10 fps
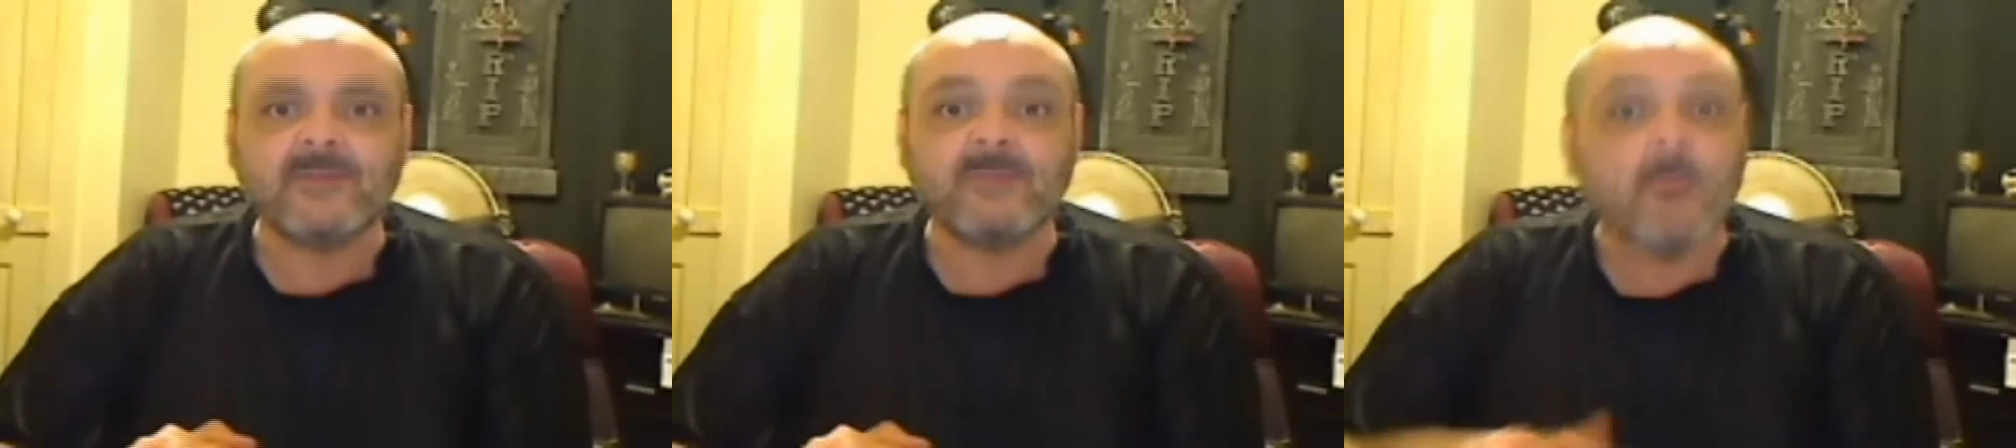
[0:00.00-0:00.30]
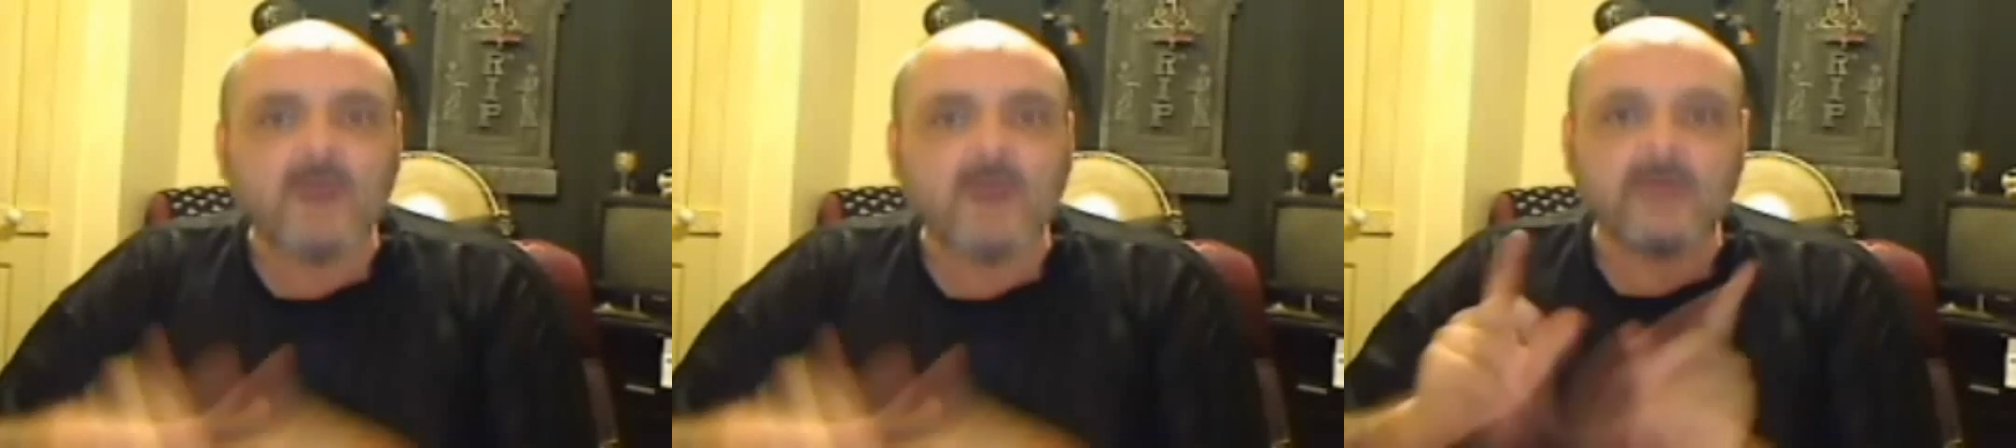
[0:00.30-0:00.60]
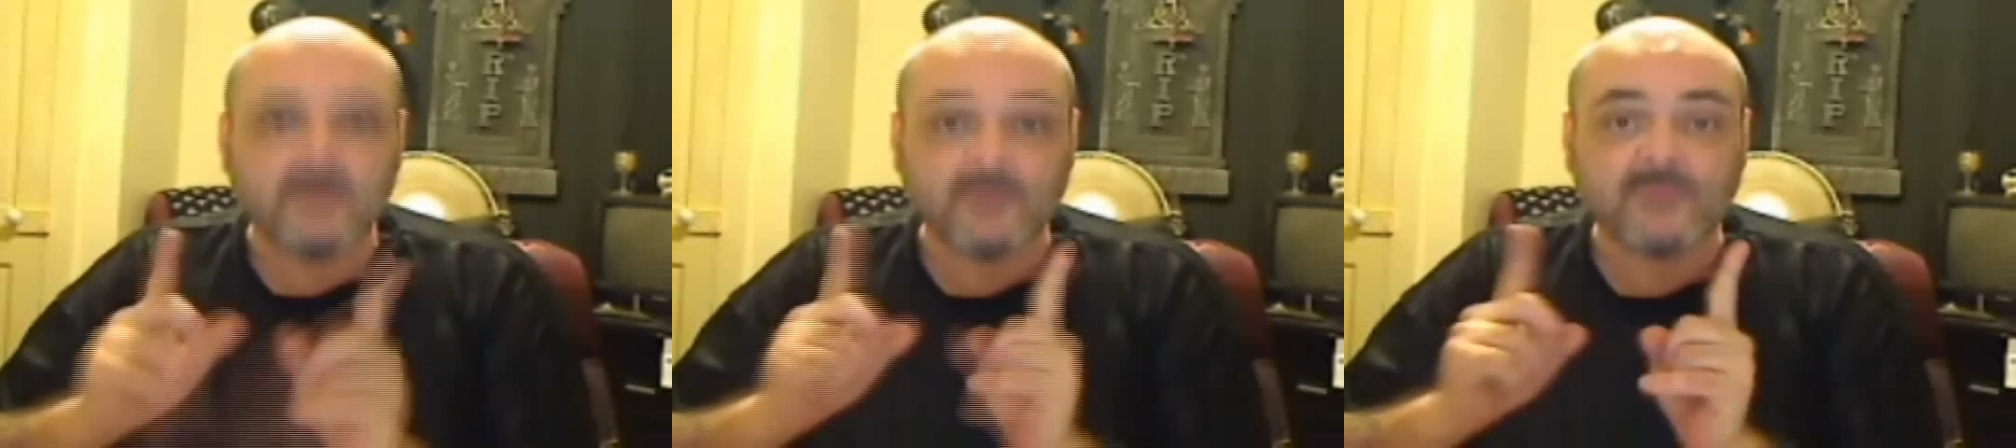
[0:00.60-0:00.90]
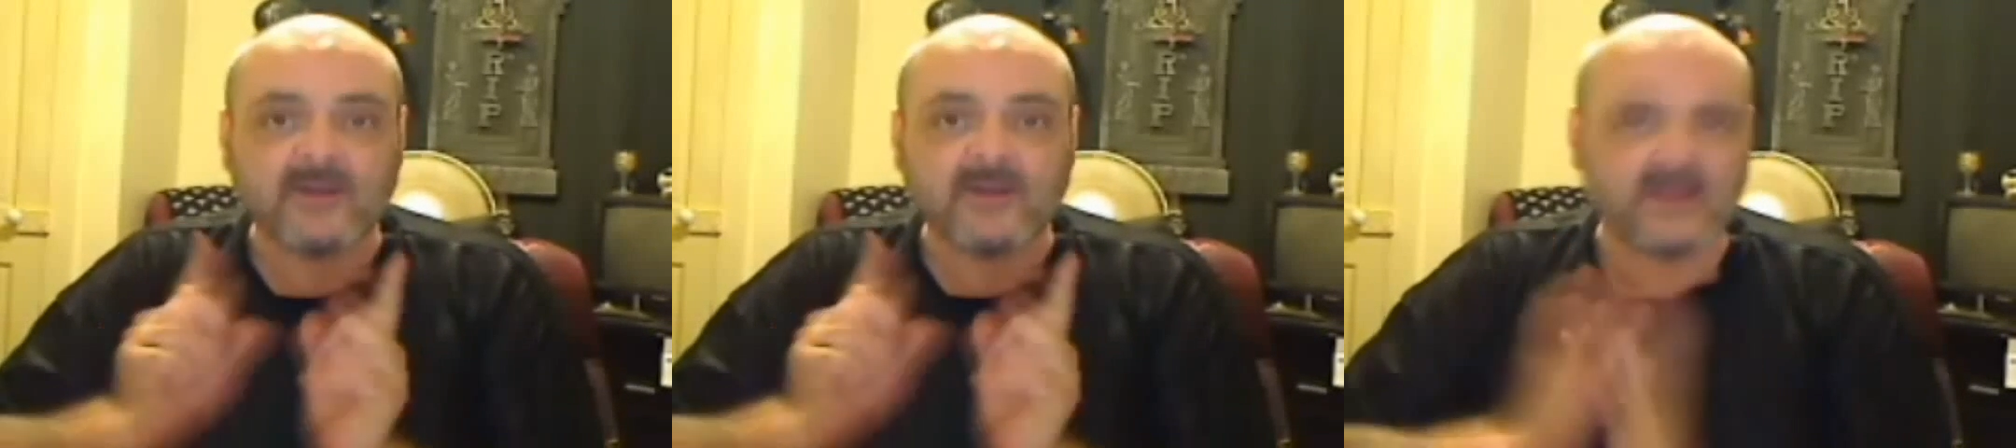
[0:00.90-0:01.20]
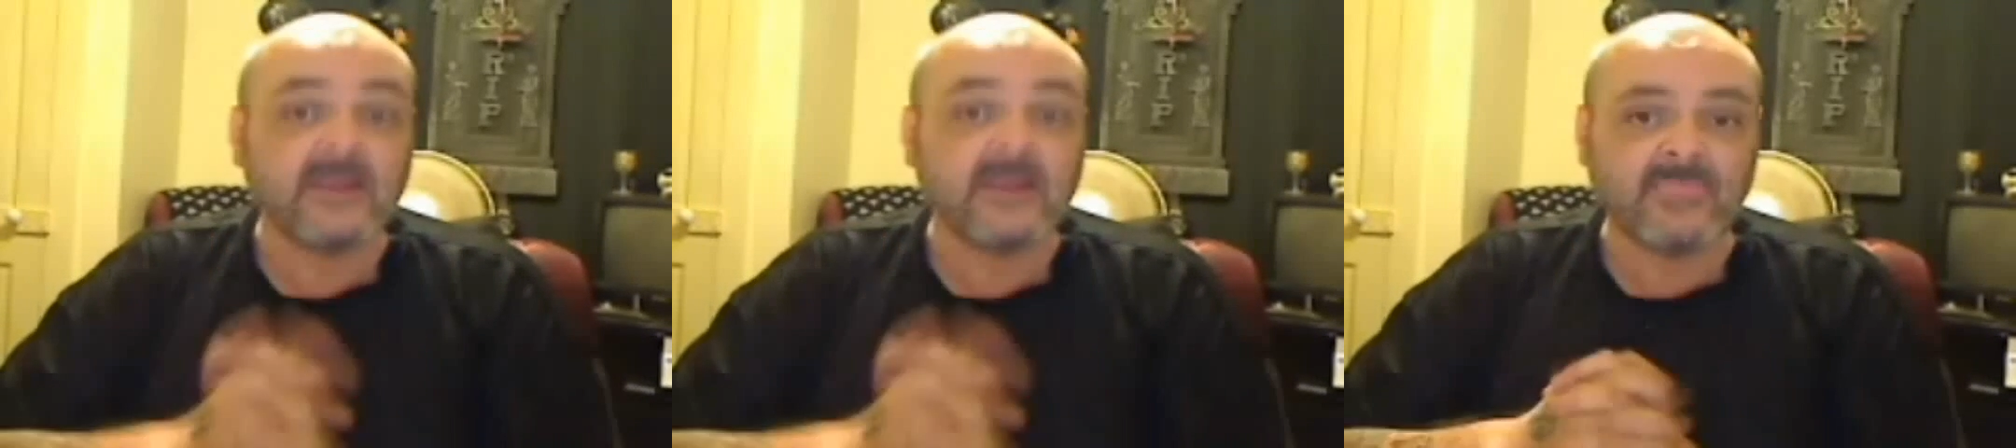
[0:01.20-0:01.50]
to me while he was trying to
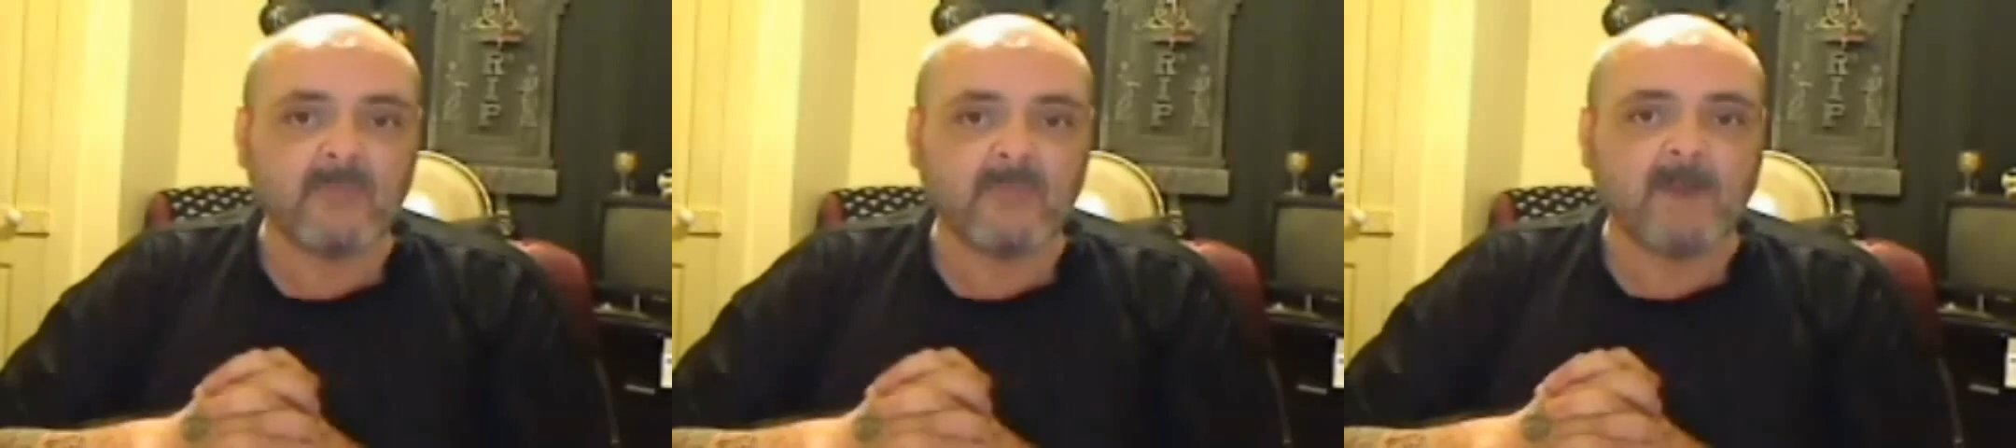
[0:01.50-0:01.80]
clean them